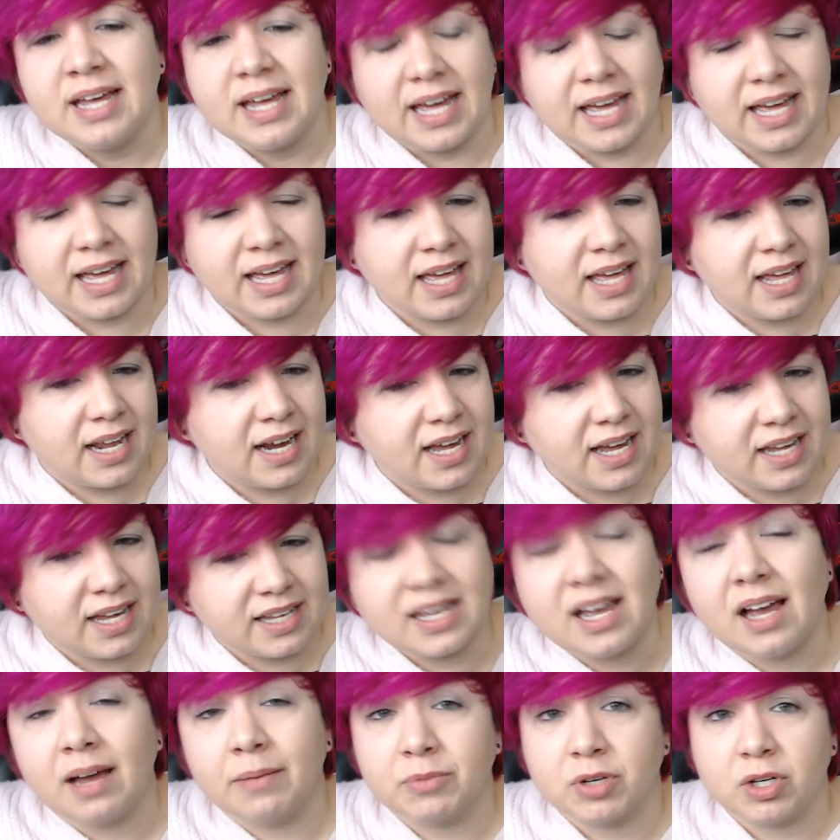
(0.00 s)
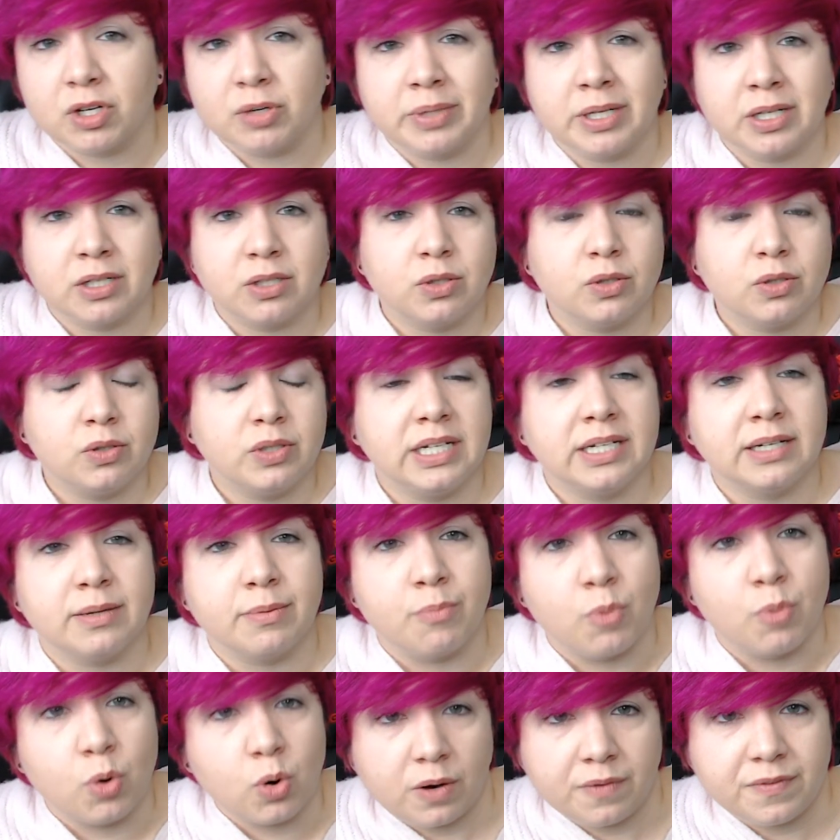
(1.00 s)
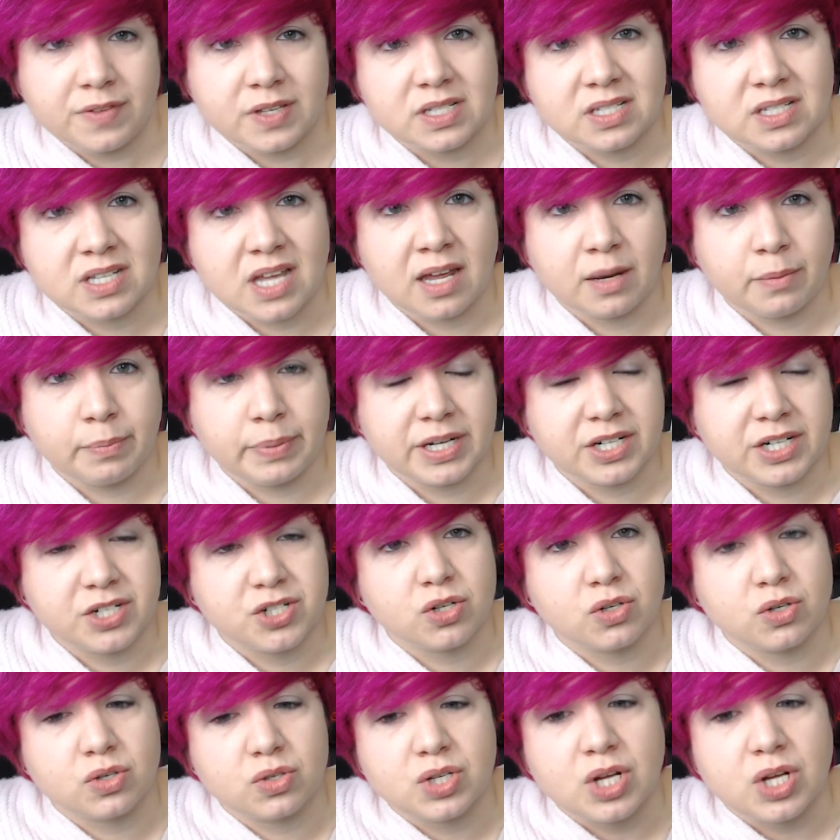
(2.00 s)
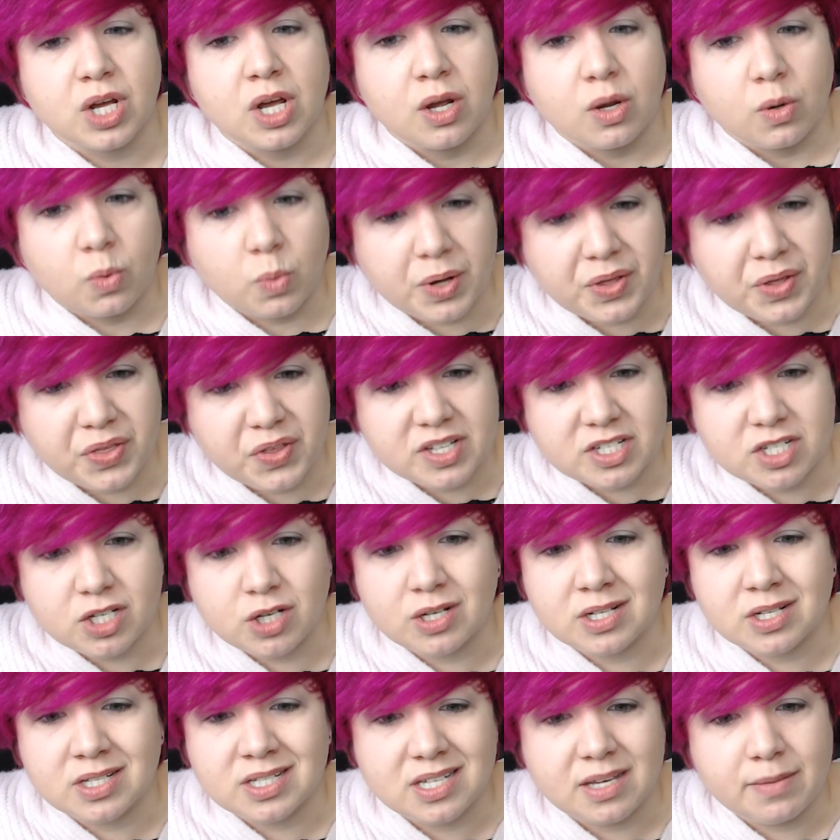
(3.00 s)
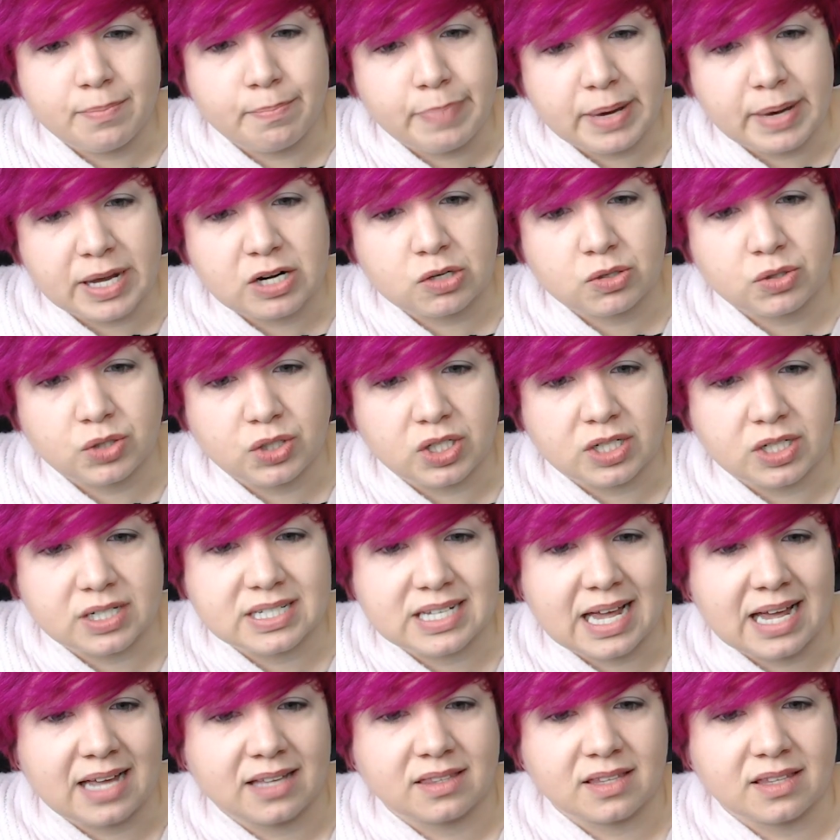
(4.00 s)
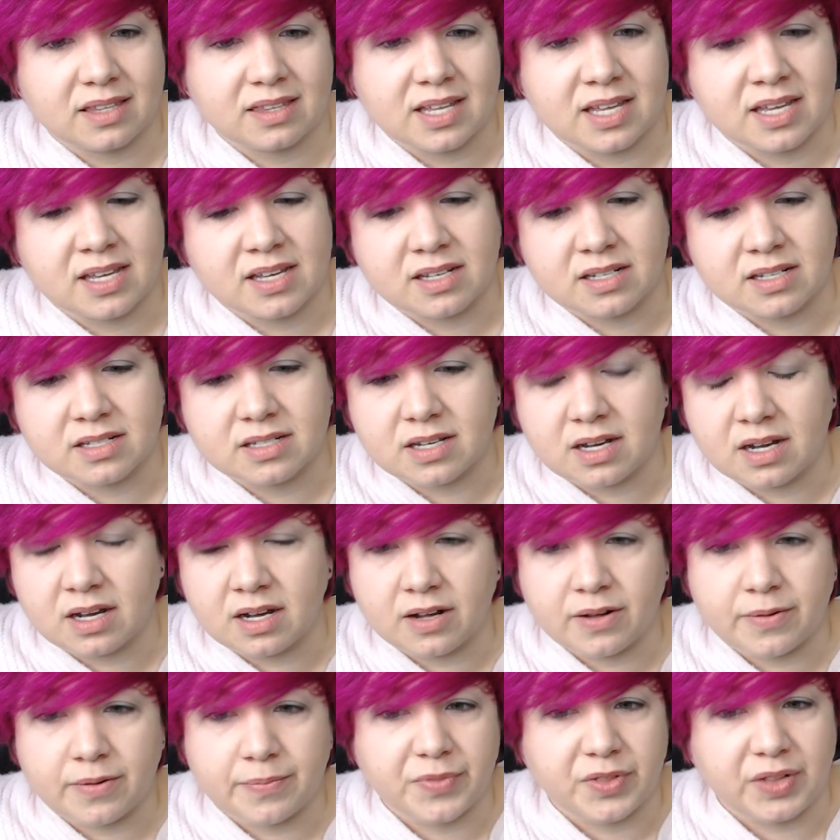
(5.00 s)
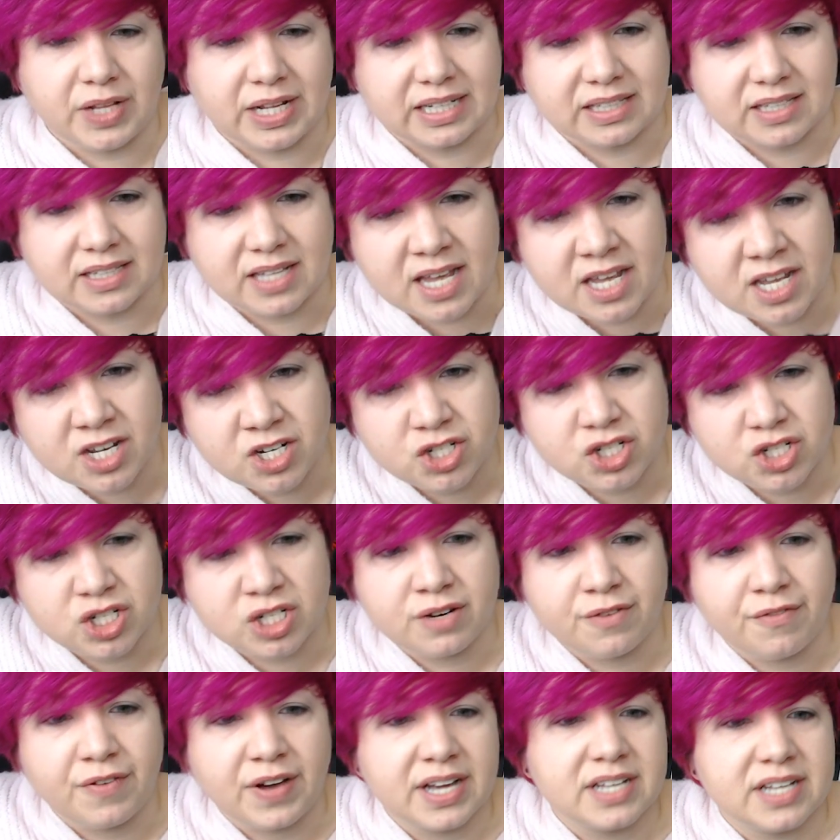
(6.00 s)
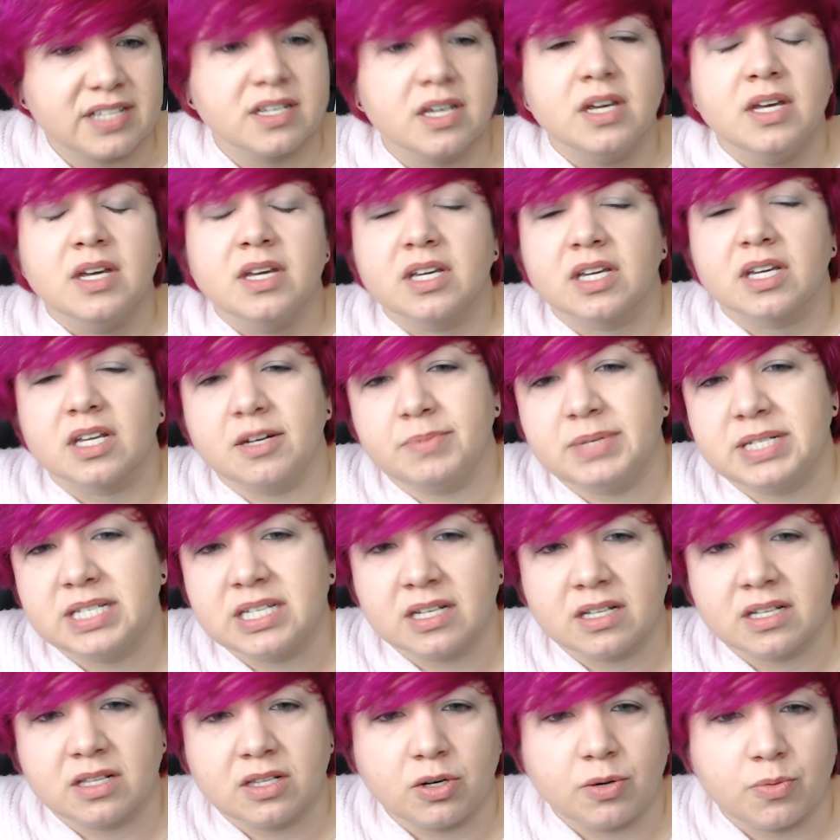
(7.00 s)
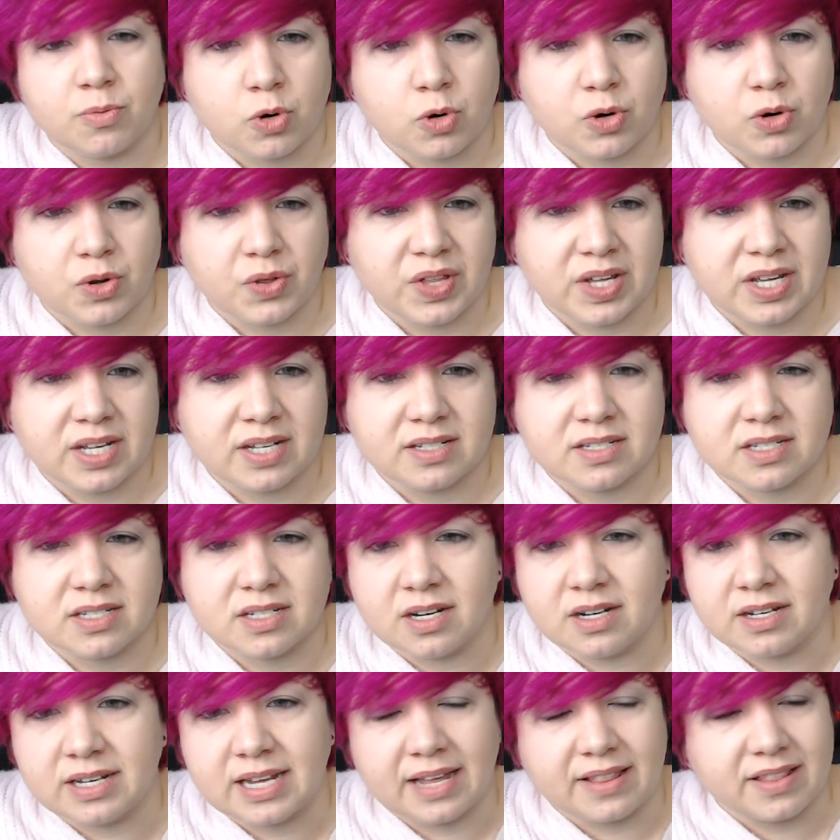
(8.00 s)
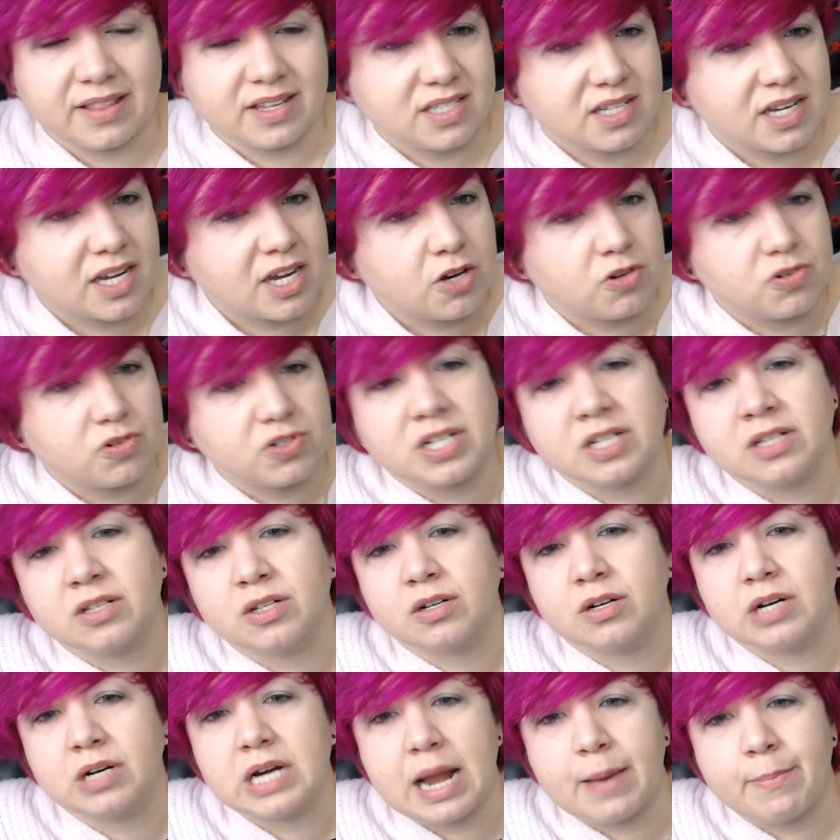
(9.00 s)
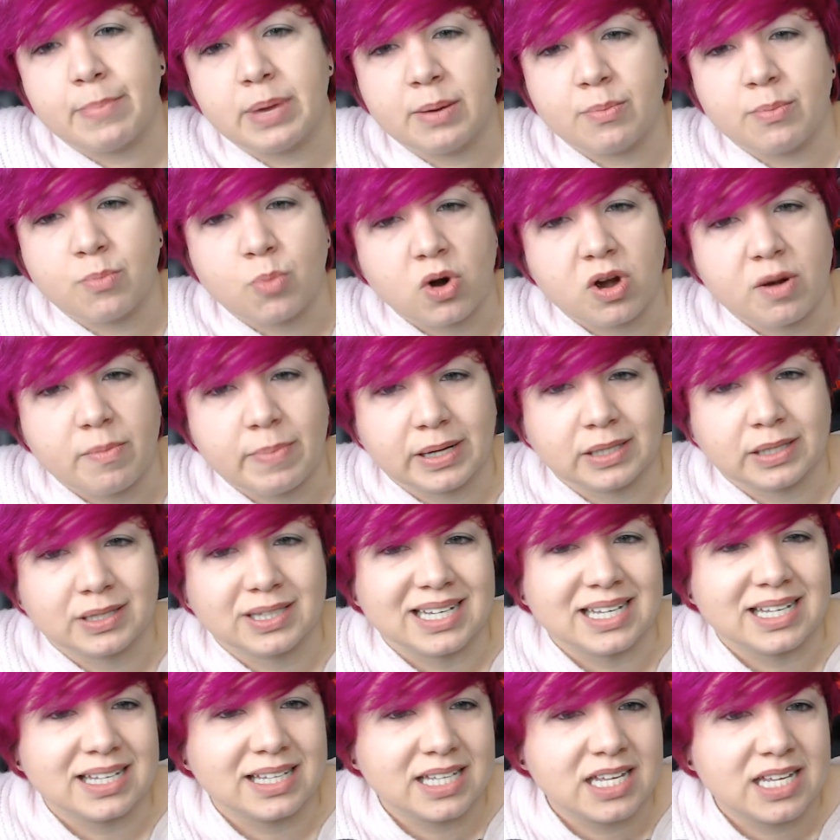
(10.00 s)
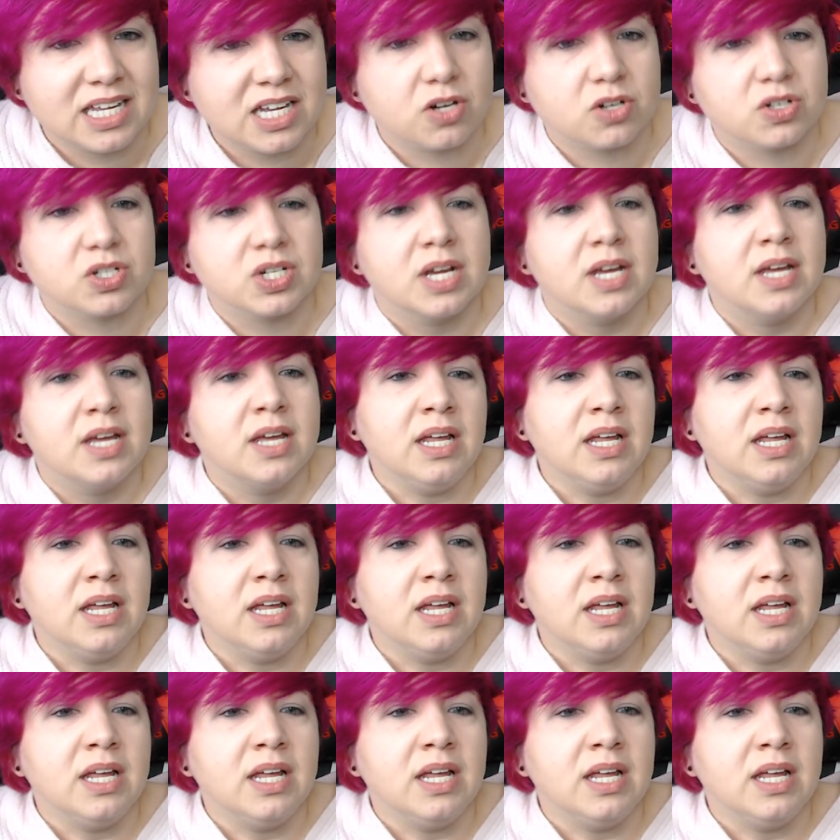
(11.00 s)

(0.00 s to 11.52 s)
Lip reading: And yeah, I'm gonna be including more of the scan pictures with it so you can see better looks at the things like the Henshin device. Gonna be seeing a little things. Yeah, that's the gear tingler and a bit more about the gears.